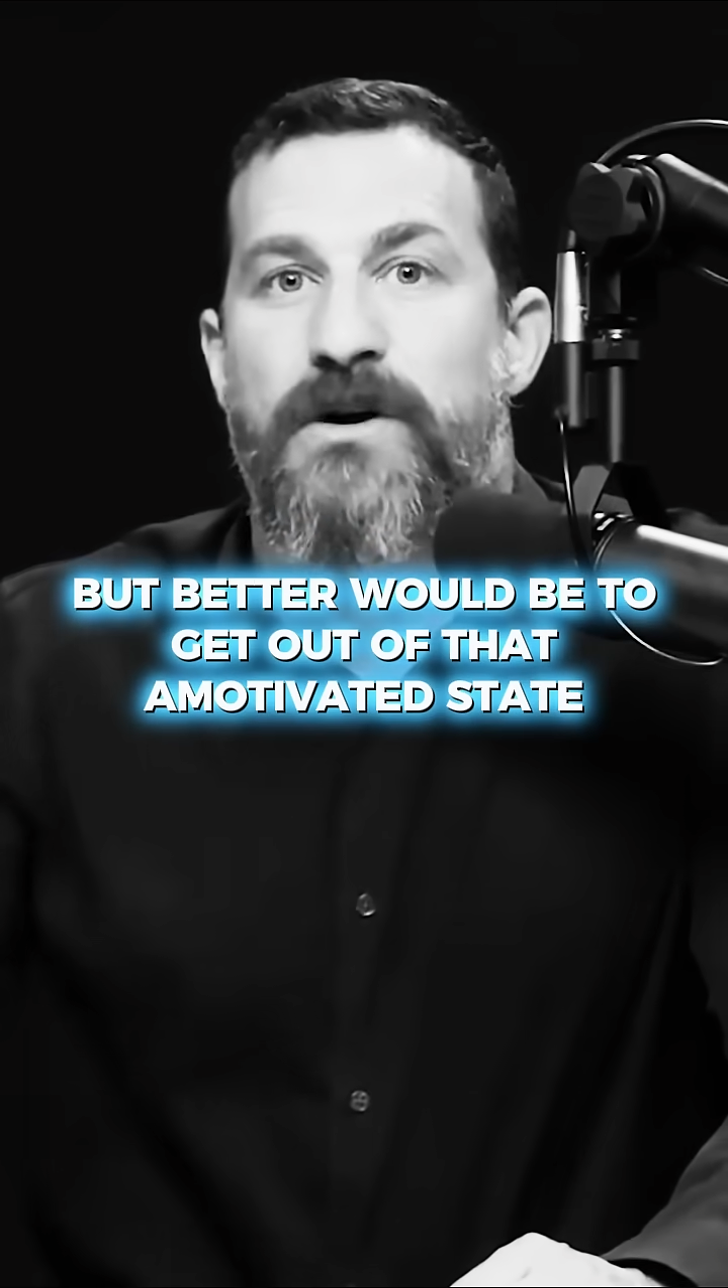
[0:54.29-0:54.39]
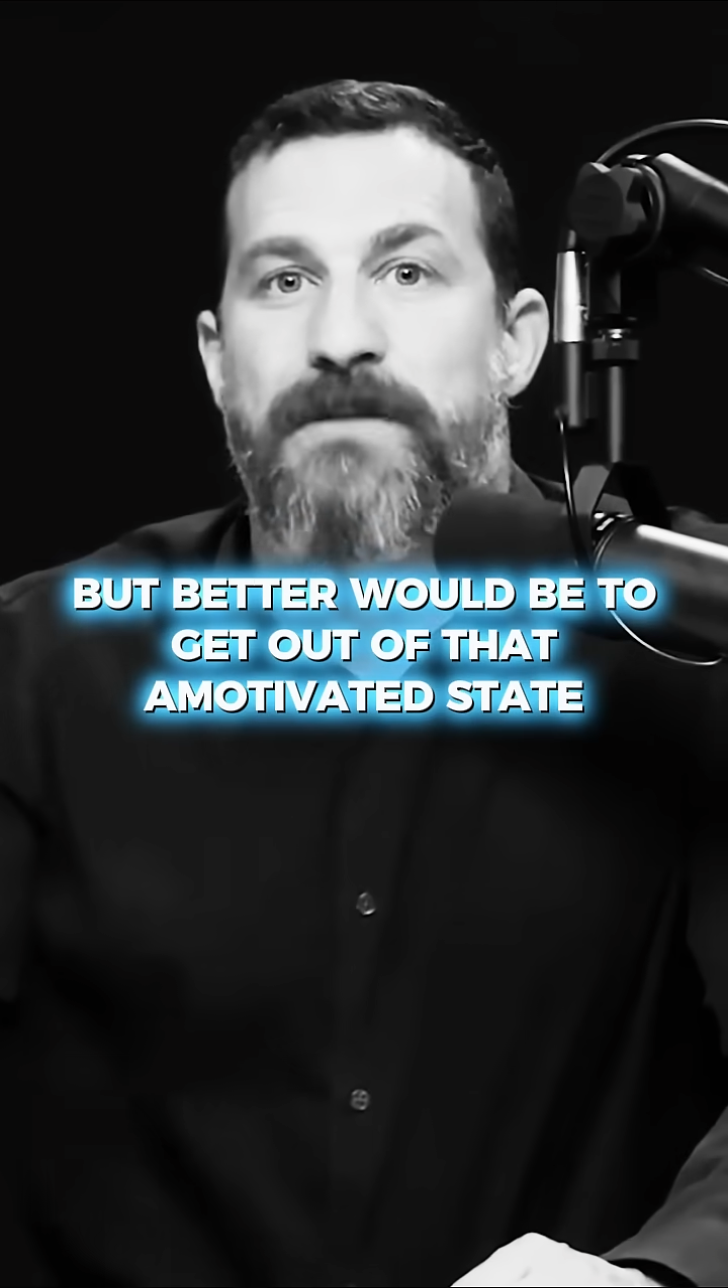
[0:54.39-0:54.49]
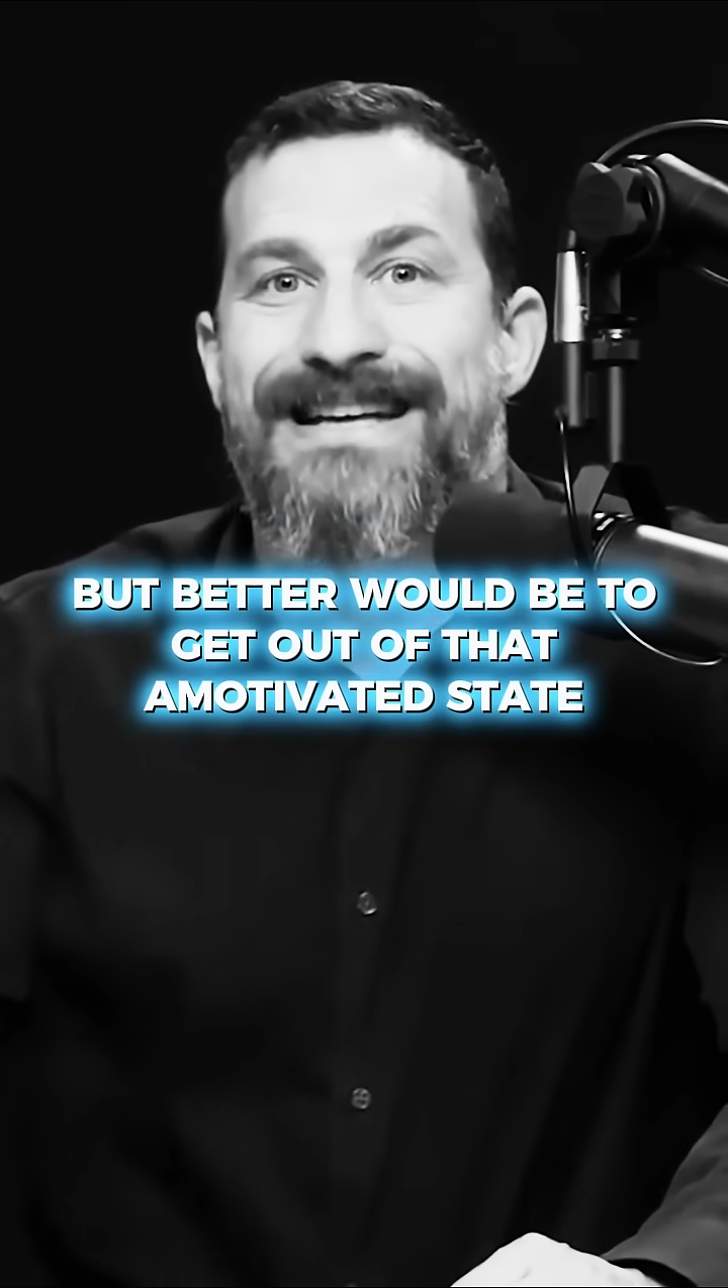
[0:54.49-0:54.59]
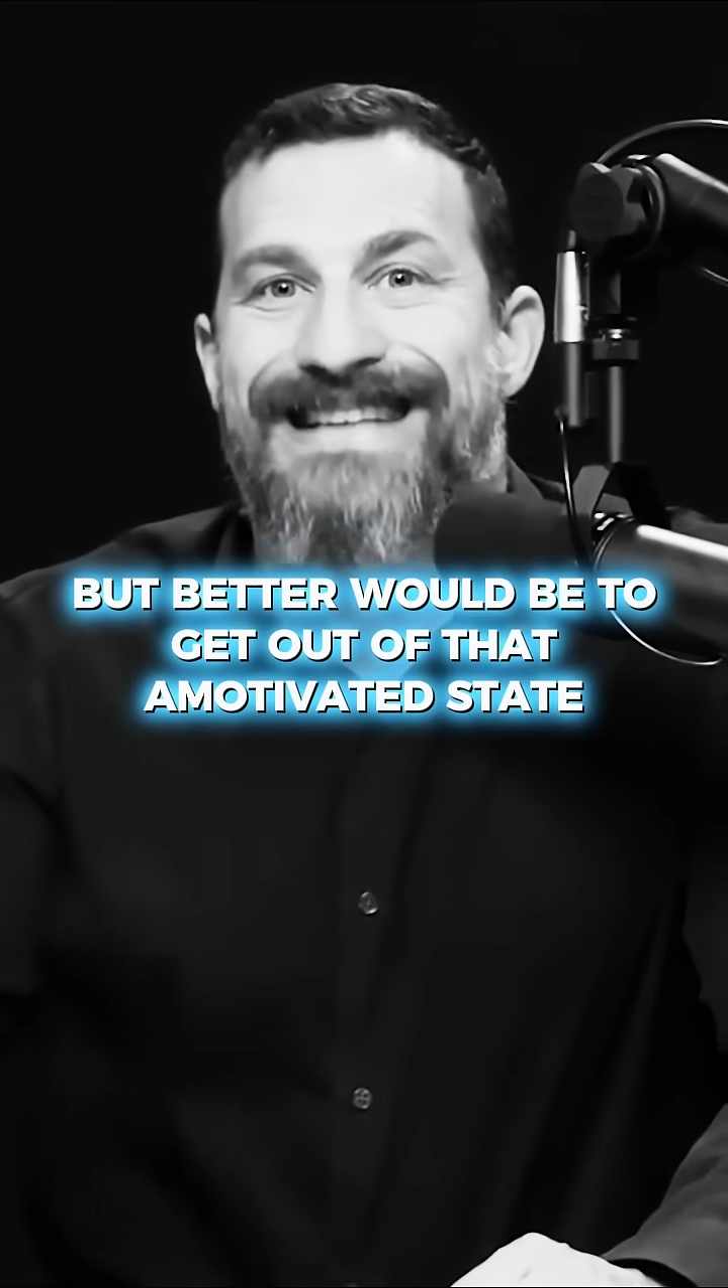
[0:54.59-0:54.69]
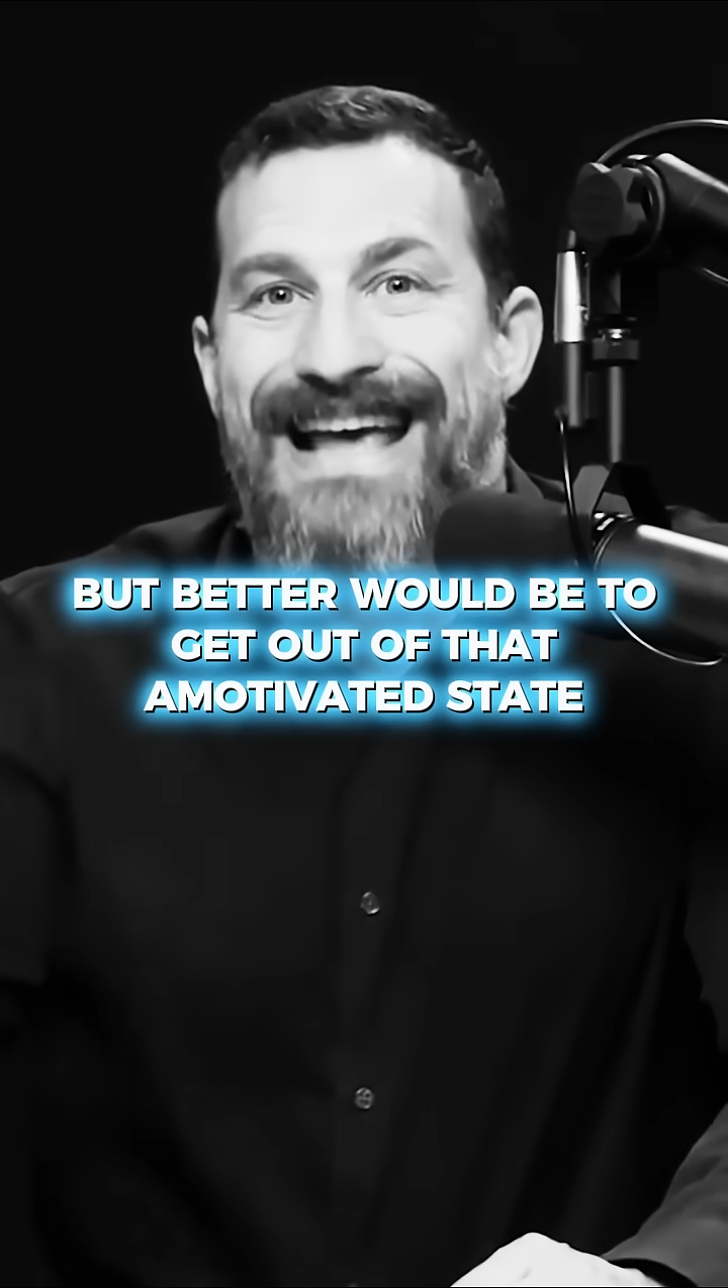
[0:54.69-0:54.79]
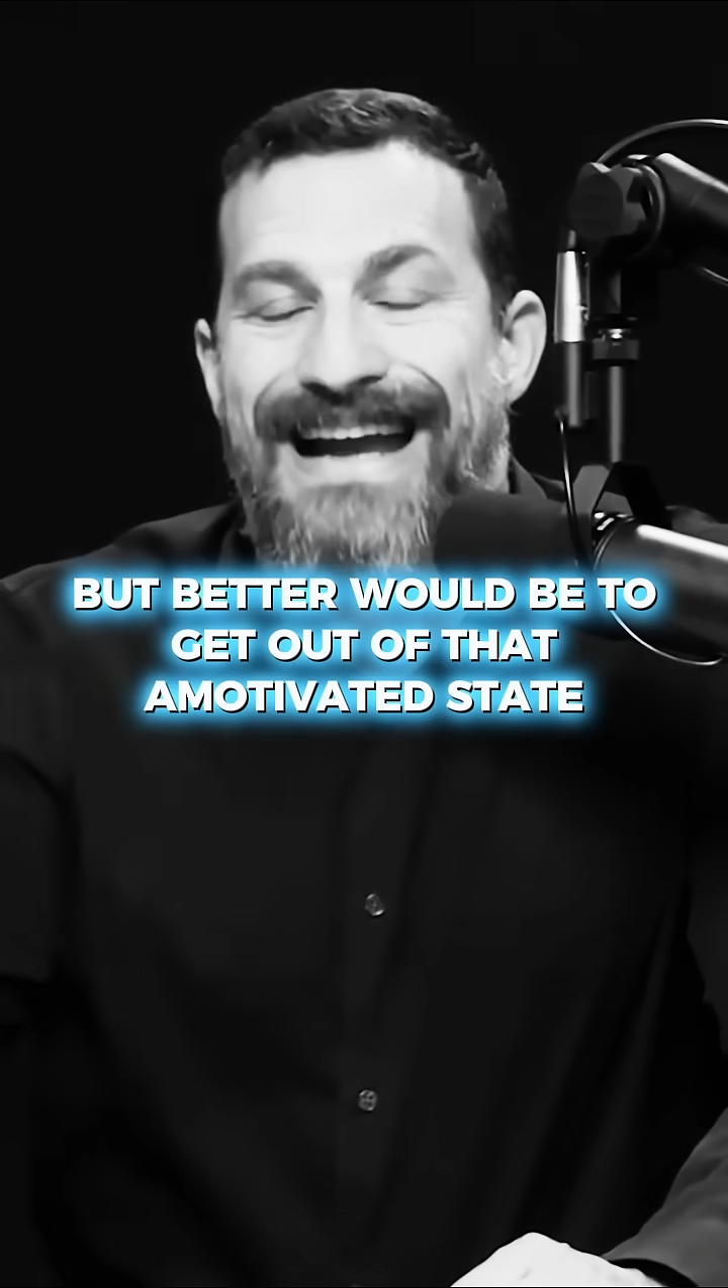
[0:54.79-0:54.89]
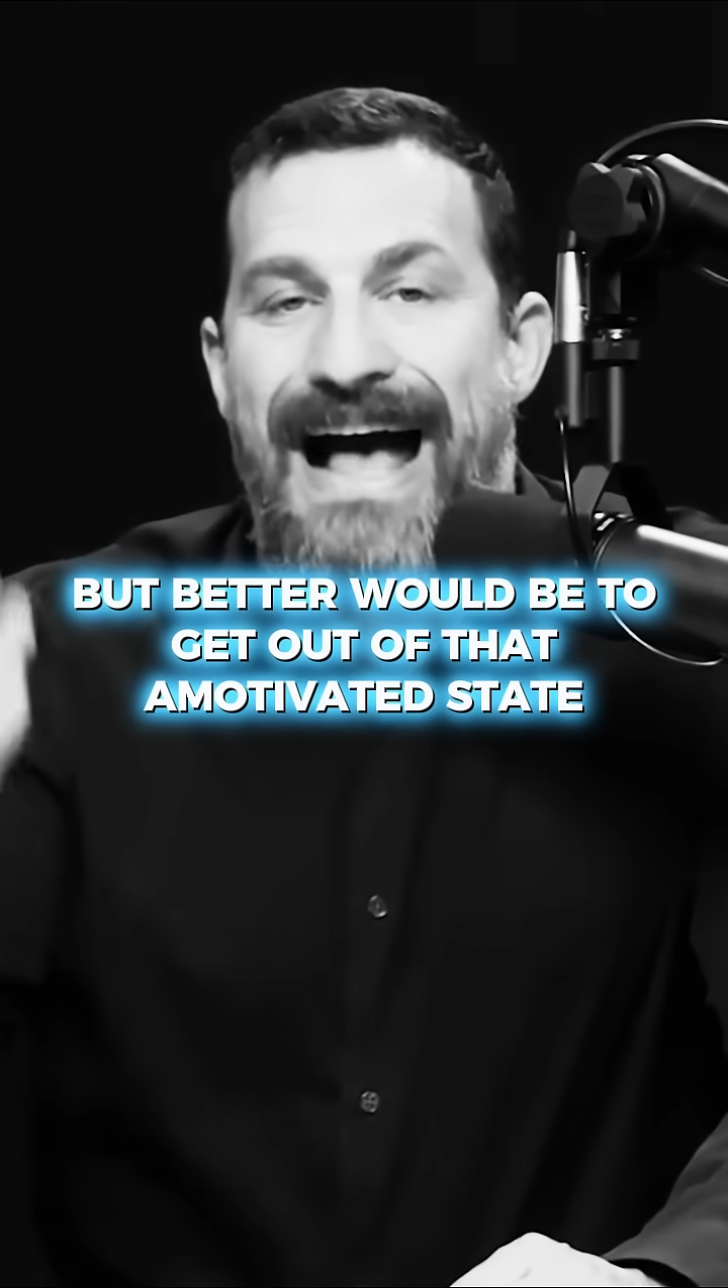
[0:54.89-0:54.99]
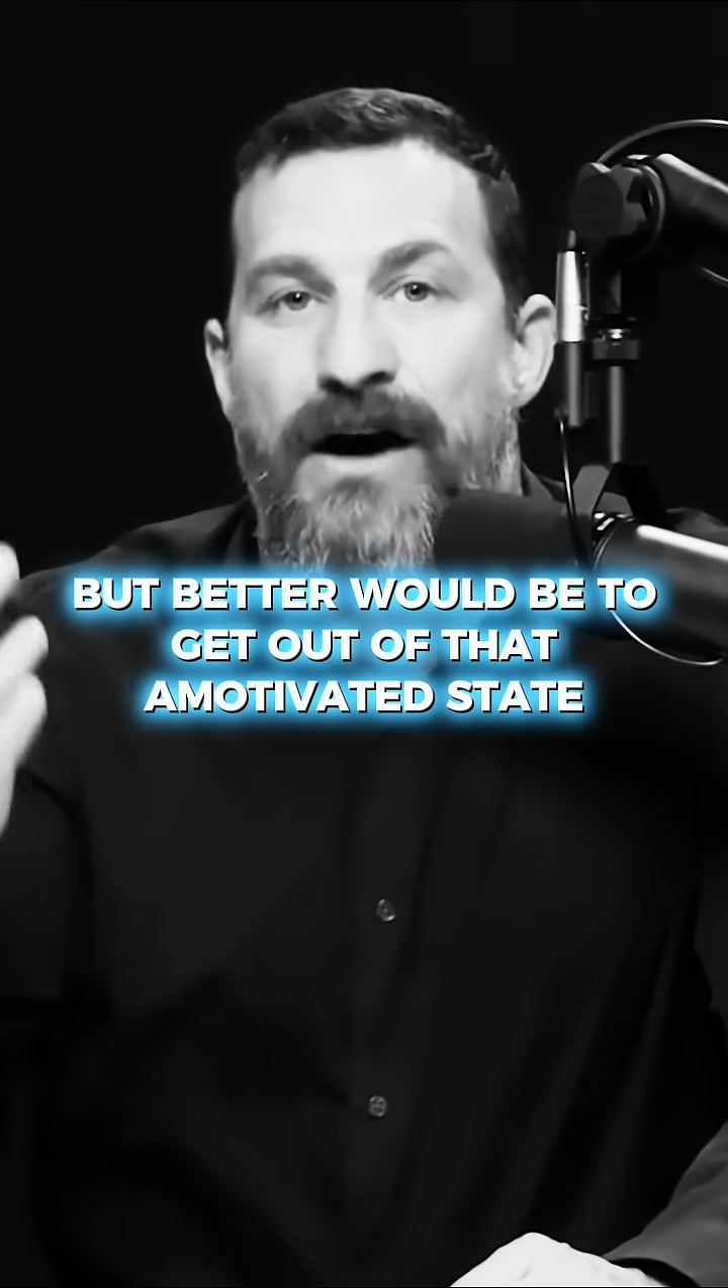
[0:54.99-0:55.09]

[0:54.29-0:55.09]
would be to get